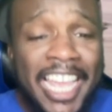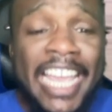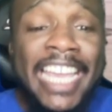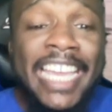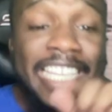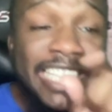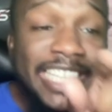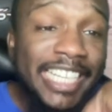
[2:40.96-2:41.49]

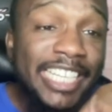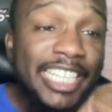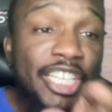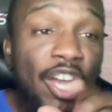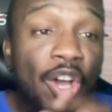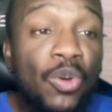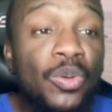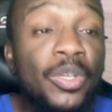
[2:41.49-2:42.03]
He didn't
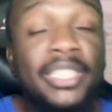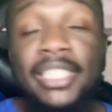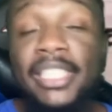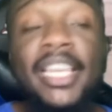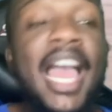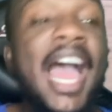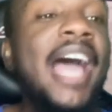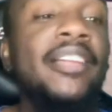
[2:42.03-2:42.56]
know.
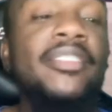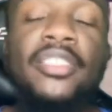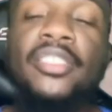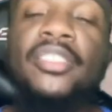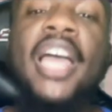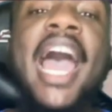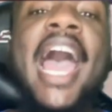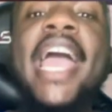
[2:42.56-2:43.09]
See, I
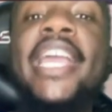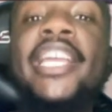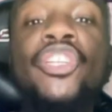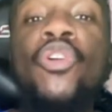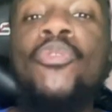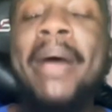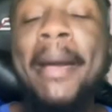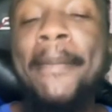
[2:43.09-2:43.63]
ain't
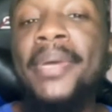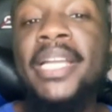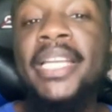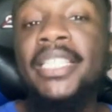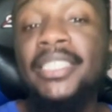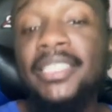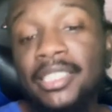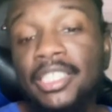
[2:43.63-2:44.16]
know about
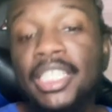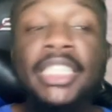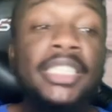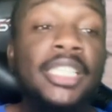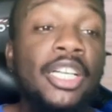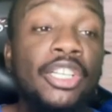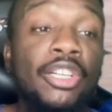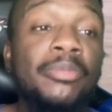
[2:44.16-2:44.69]
Buddy until he
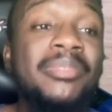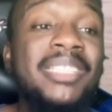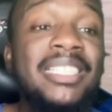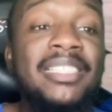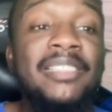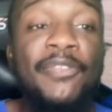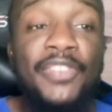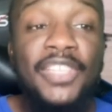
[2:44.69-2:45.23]
dunked on him. This
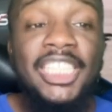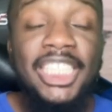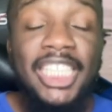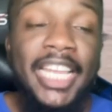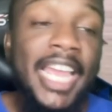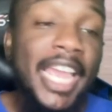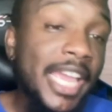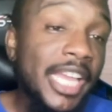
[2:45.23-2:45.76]
is
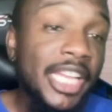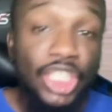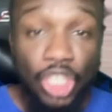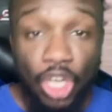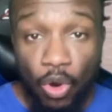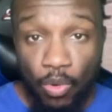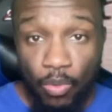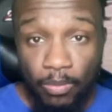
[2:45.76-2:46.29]
VJ
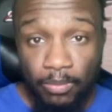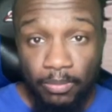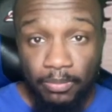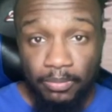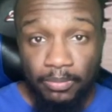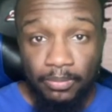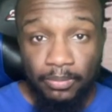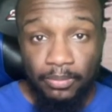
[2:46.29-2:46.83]
Edgecombe.
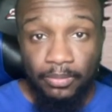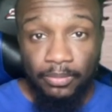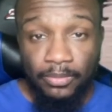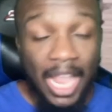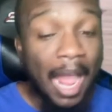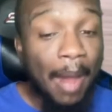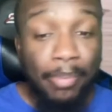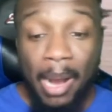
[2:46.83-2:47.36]

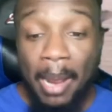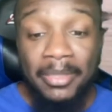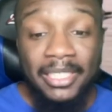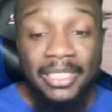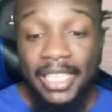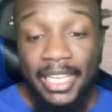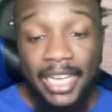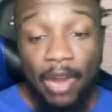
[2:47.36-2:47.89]
I'm probably
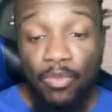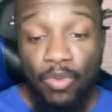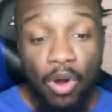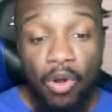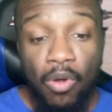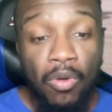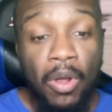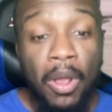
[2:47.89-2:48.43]
saying that
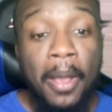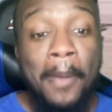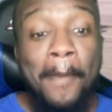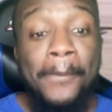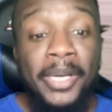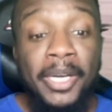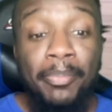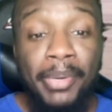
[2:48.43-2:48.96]
wrong.
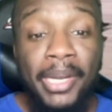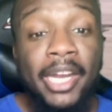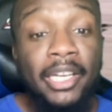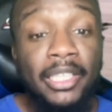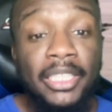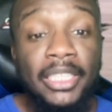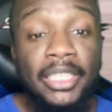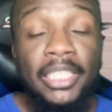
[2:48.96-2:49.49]
But
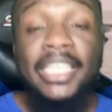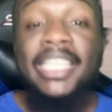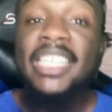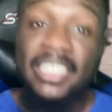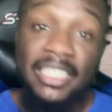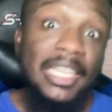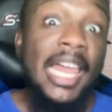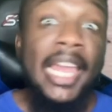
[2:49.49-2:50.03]
apparently,
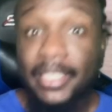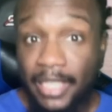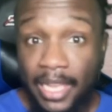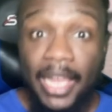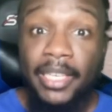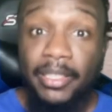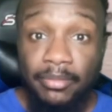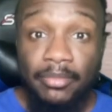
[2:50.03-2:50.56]
he's like
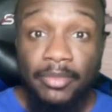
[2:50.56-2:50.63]
that.